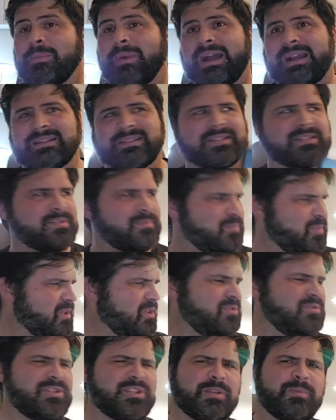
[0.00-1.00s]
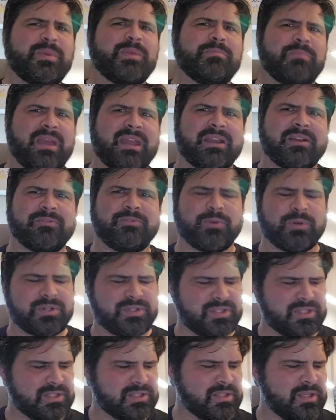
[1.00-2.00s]
boxes, what used to be mega
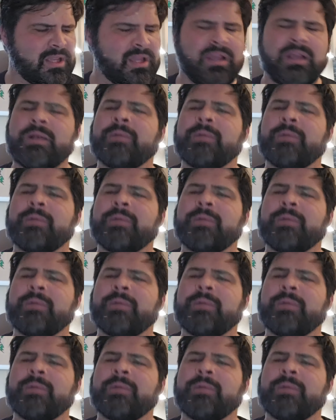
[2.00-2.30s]
forces.